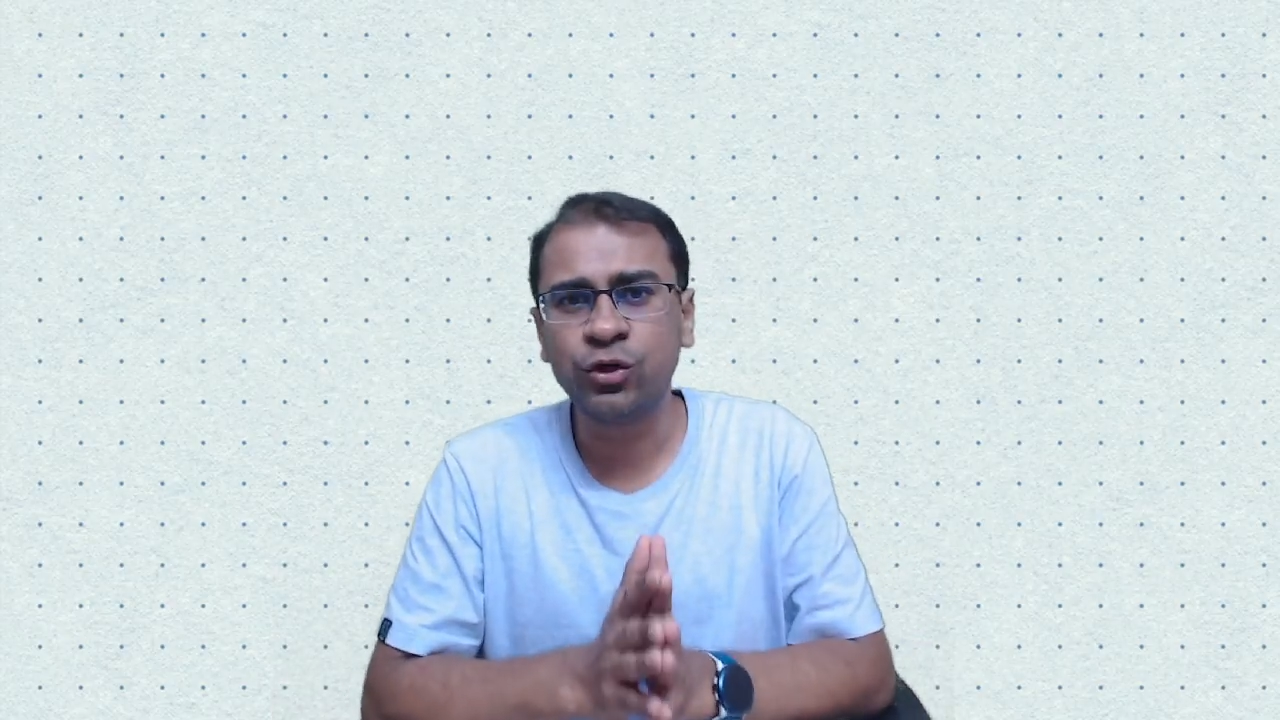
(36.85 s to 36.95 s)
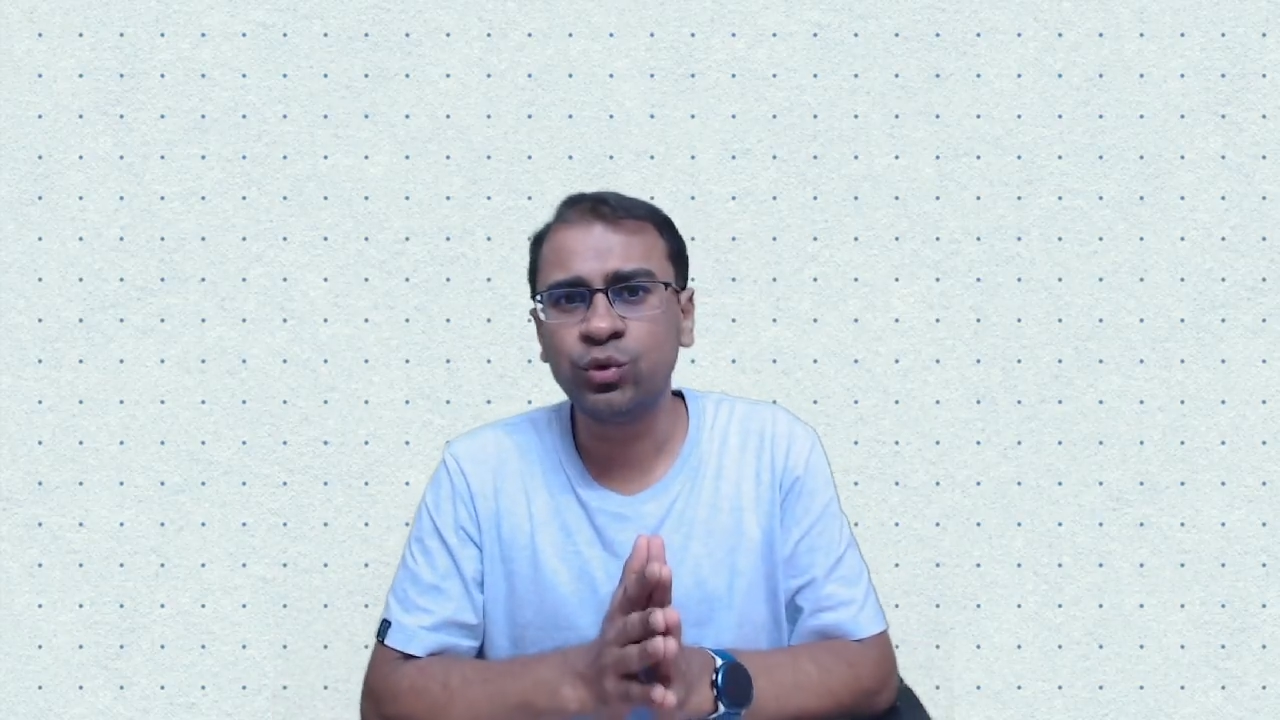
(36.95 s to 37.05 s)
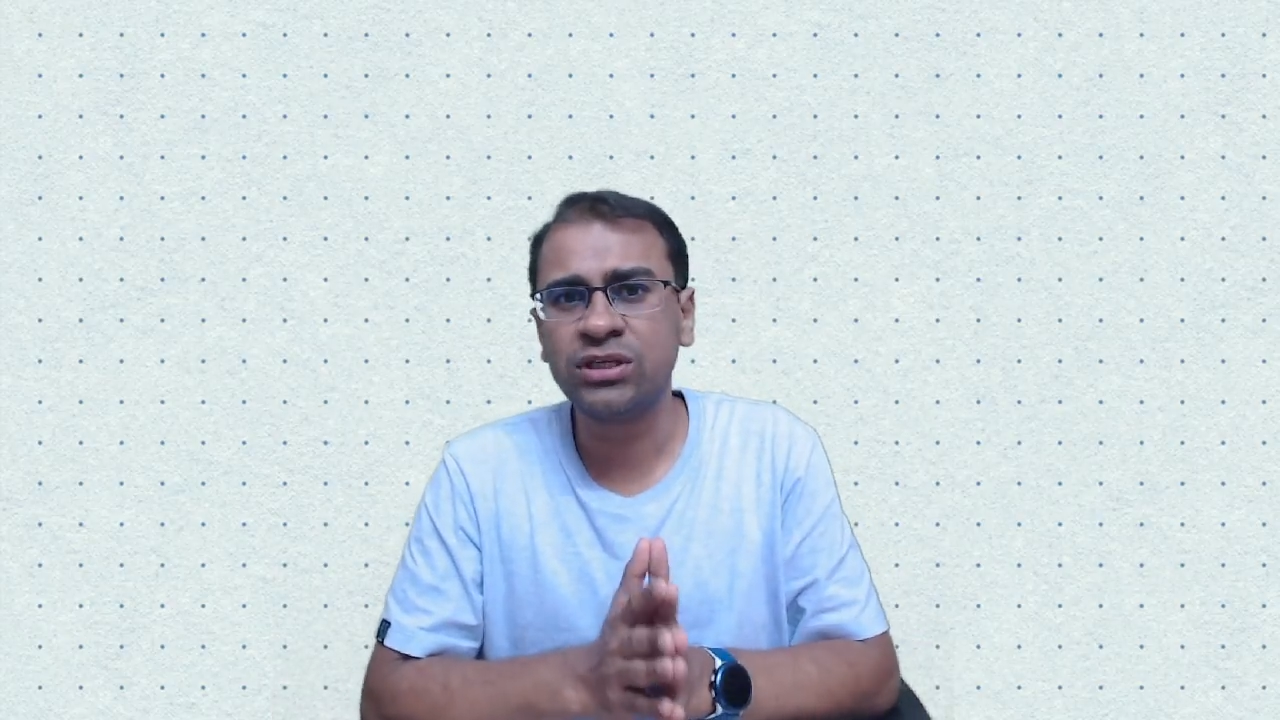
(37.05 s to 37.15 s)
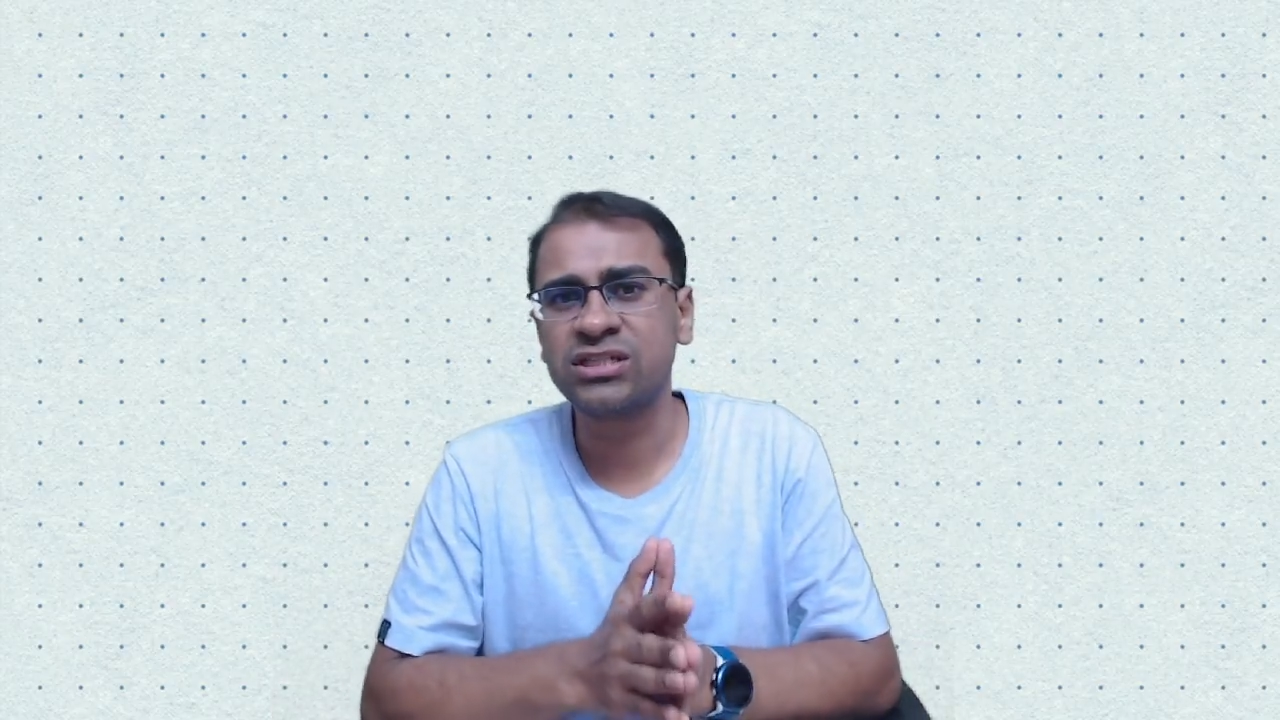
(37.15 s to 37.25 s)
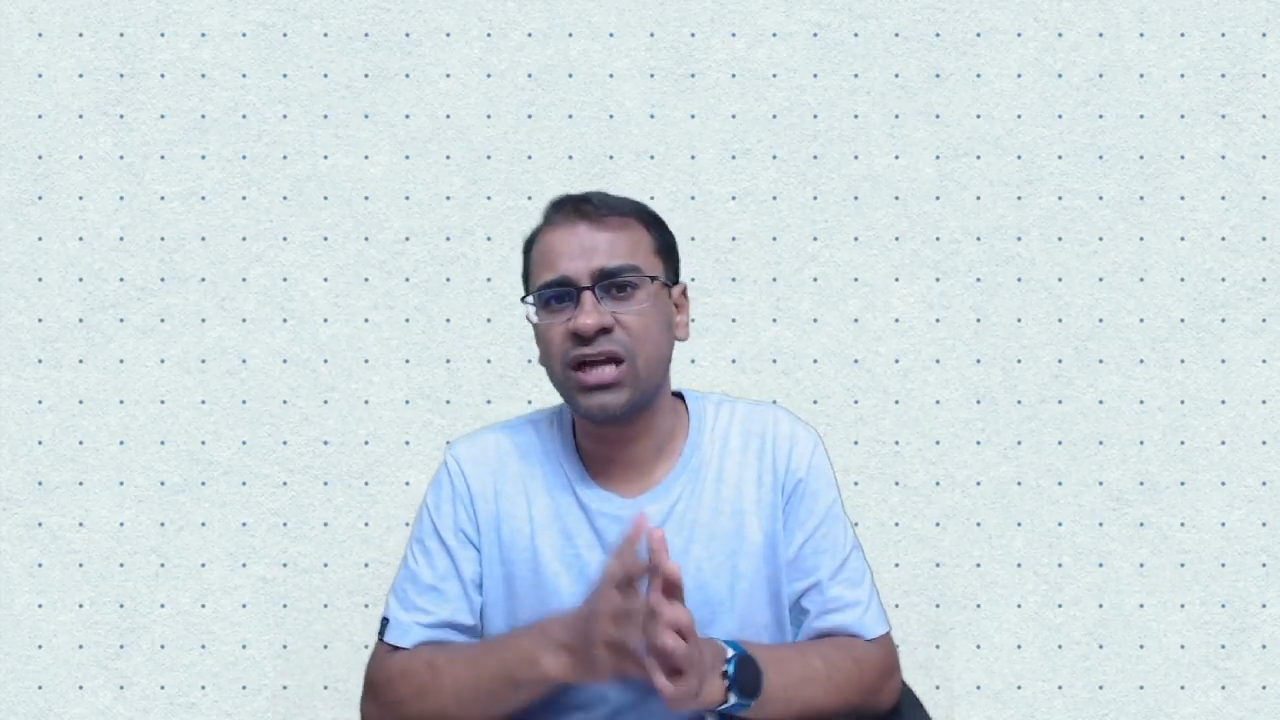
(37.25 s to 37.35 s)

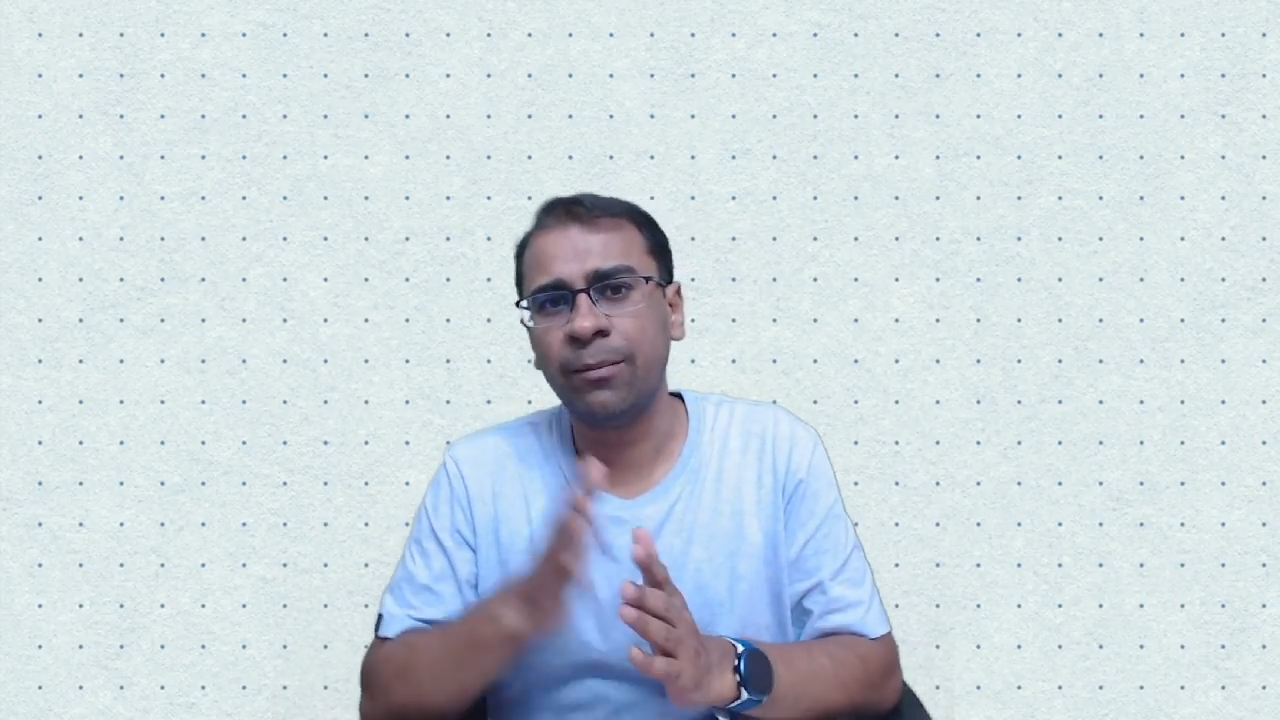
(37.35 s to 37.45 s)
just come